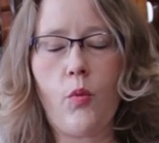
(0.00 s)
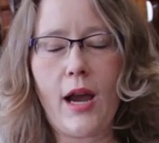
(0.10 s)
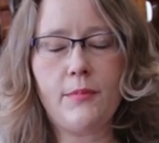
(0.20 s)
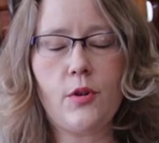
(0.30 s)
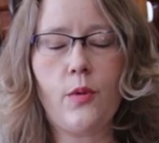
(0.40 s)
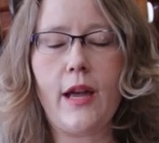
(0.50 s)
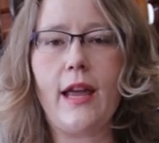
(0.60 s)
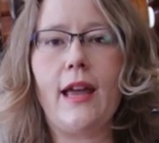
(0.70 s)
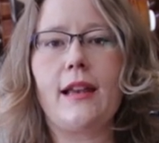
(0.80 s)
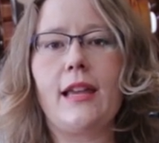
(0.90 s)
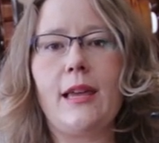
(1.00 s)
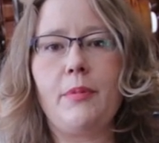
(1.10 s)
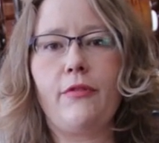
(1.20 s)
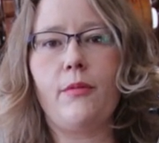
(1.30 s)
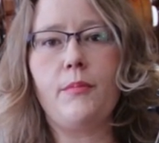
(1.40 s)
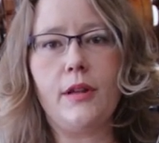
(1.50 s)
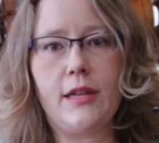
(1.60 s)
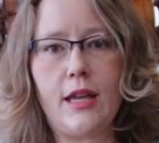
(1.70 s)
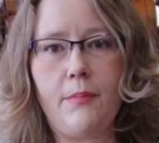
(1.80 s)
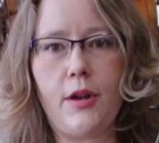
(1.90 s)
wiped away and keep it from
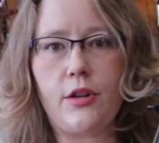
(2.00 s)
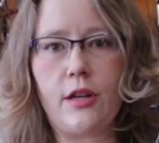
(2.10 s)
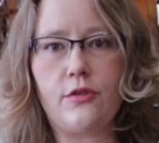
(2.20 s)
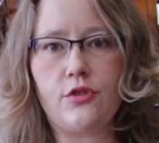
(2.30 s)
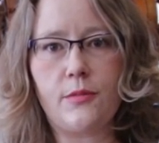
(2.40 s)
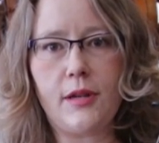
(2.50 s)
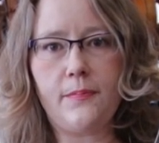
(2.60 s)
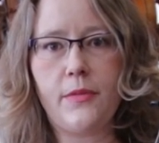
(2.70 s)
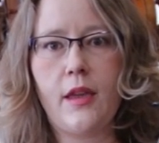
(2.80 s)
building up on your instrument